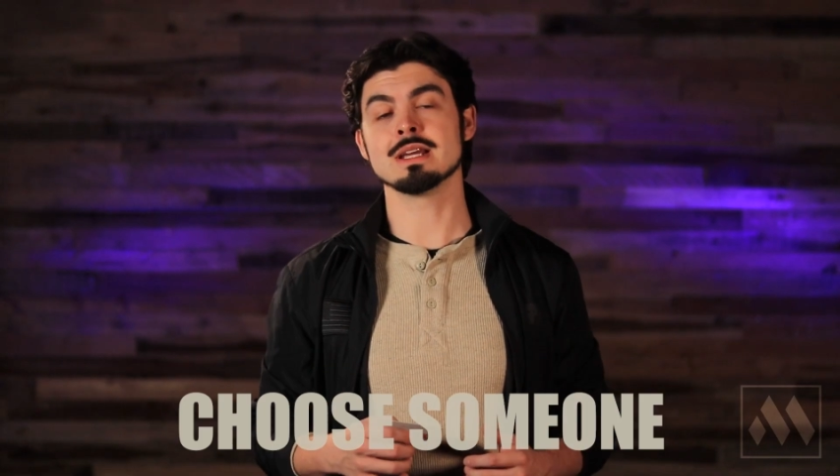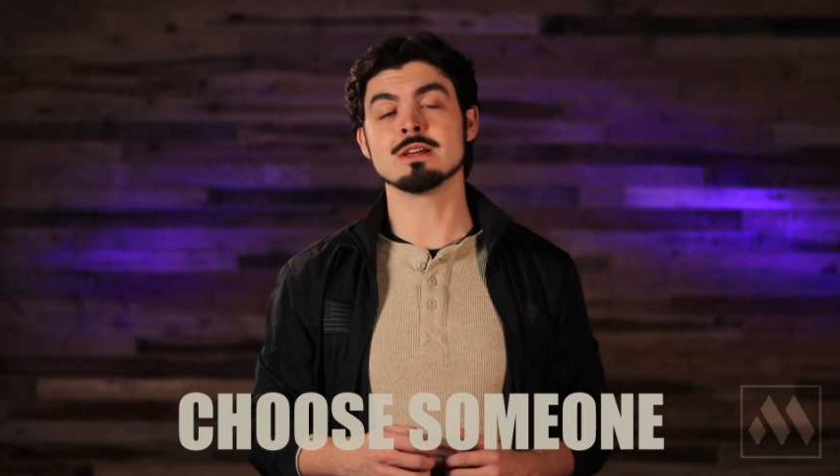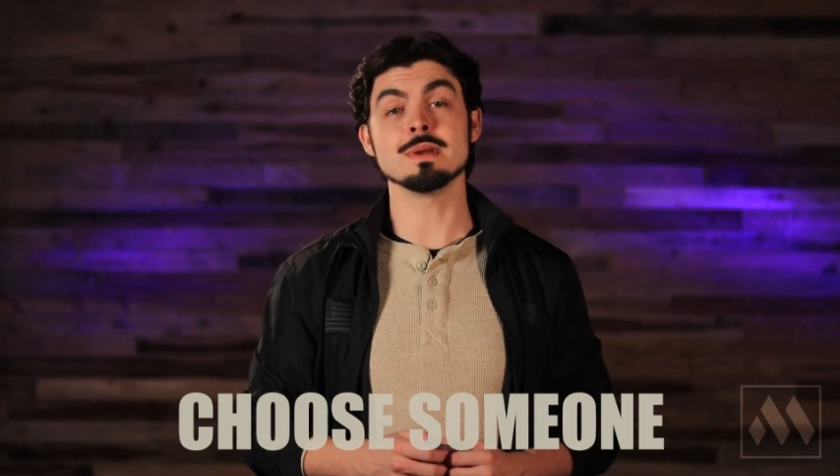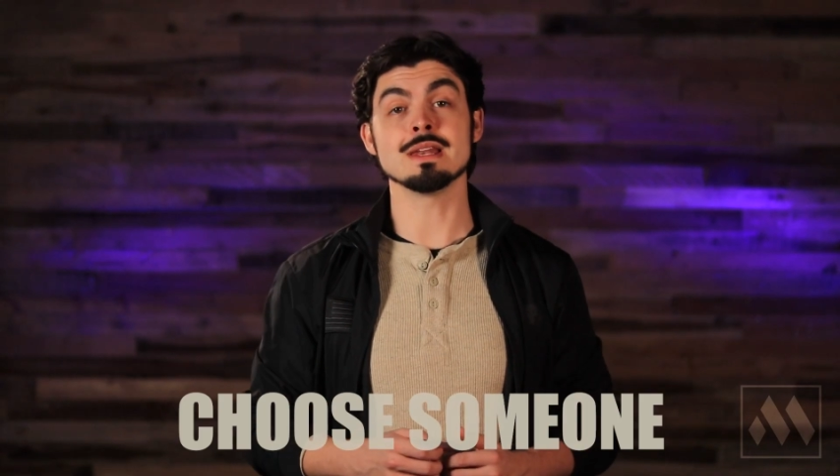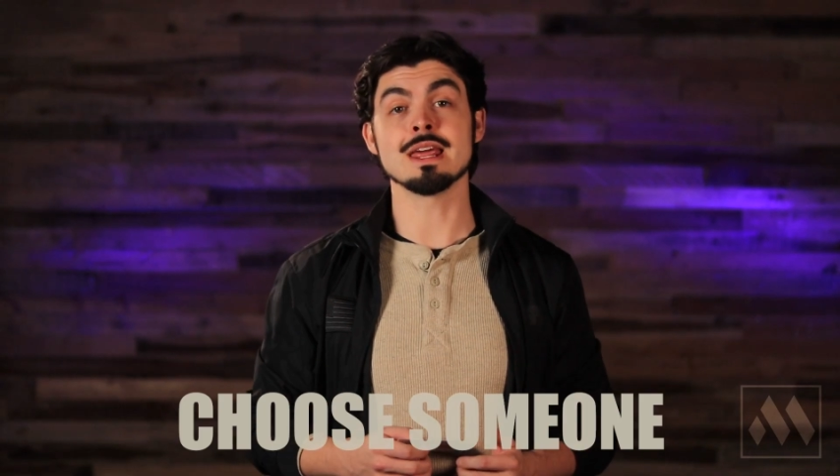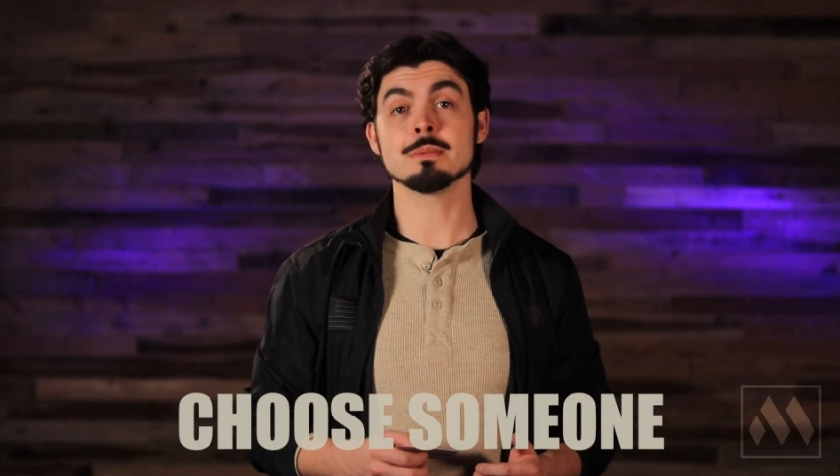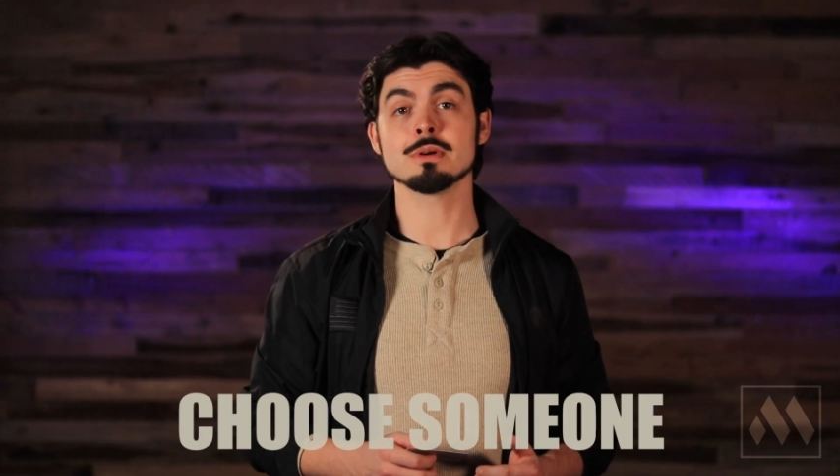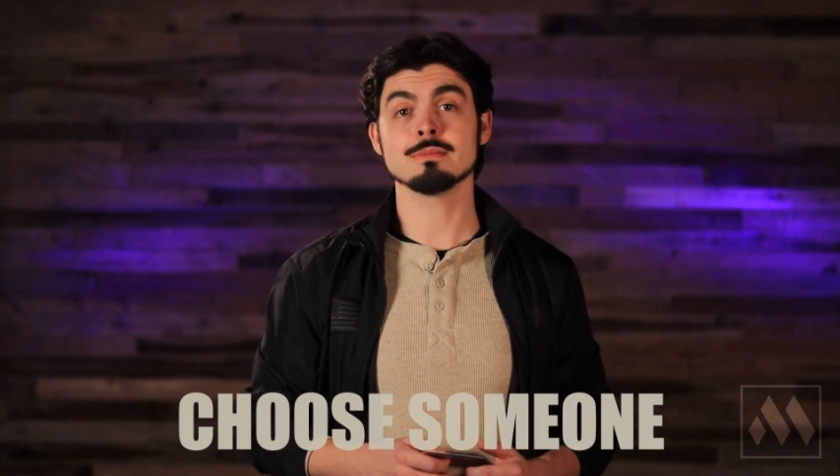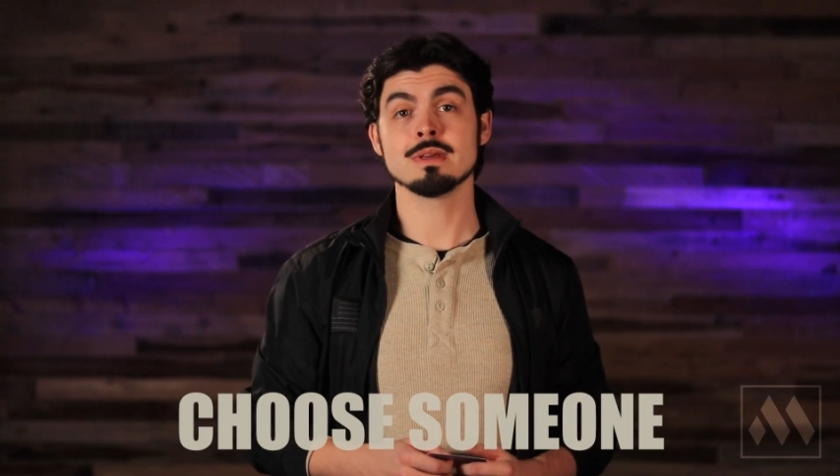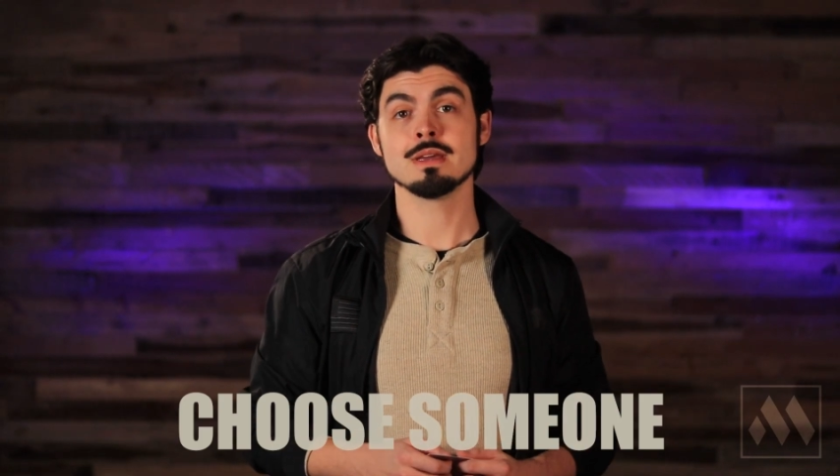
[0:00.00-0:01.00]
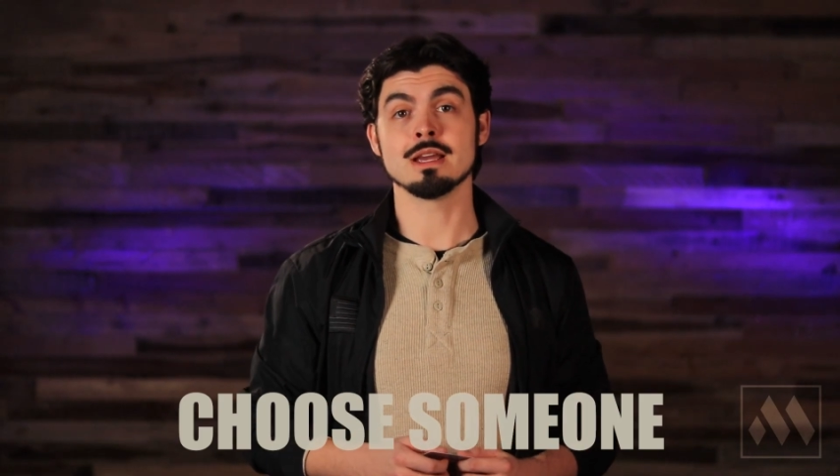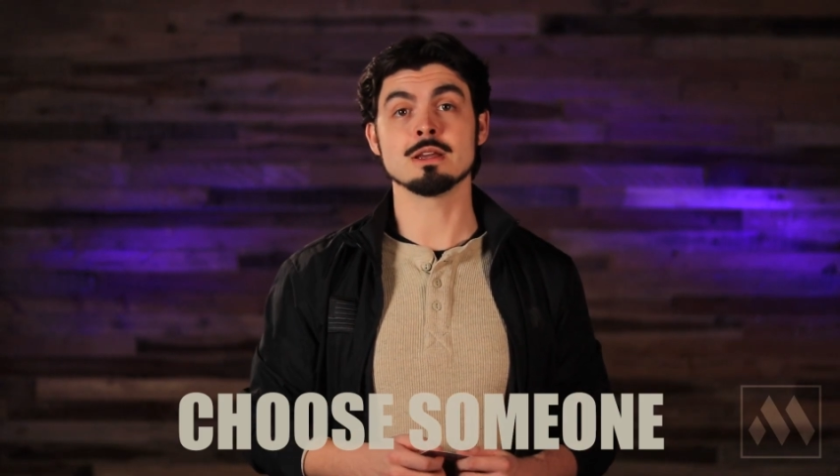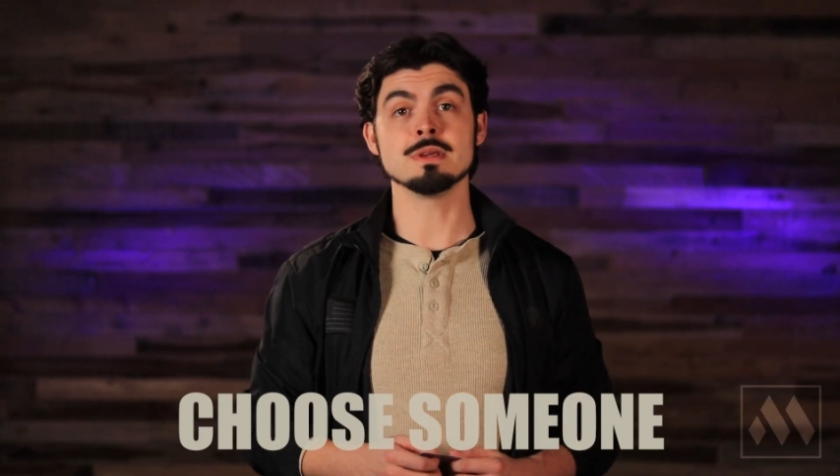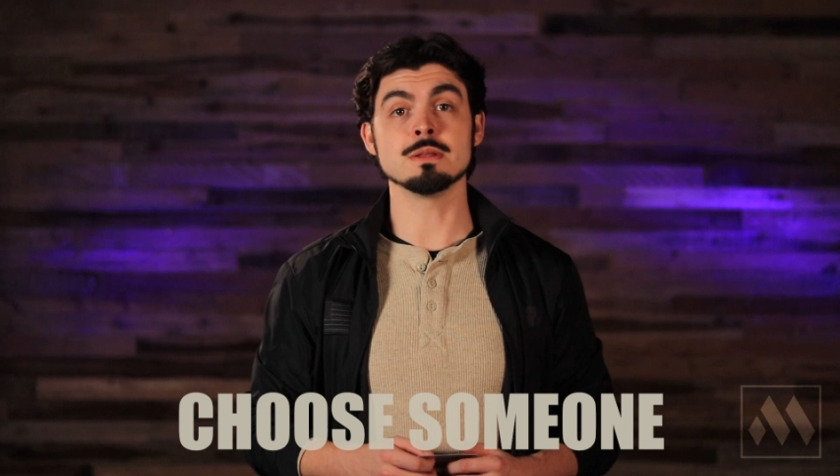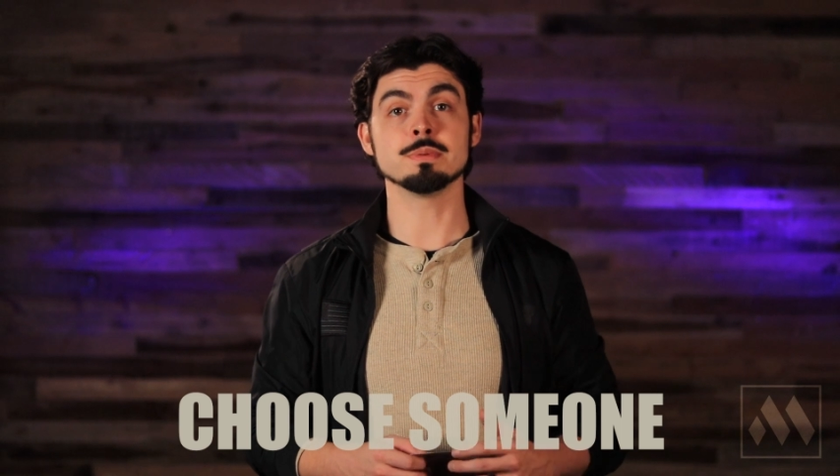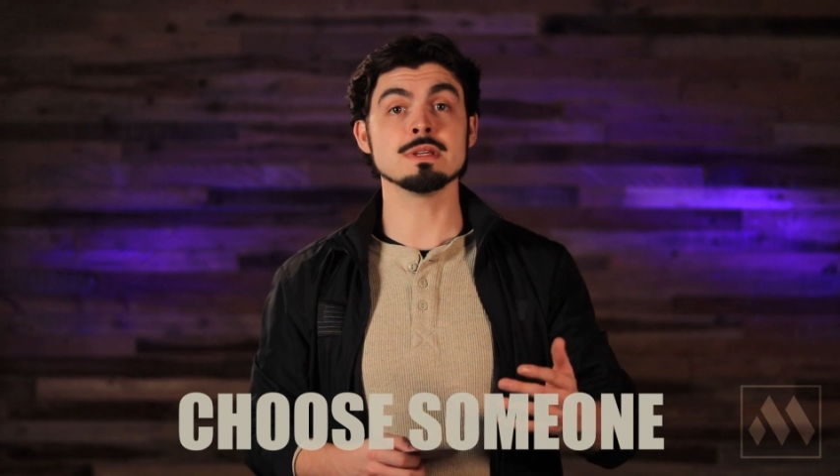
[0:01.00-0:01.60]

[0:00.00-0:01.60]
It could be a neighbor. It could be the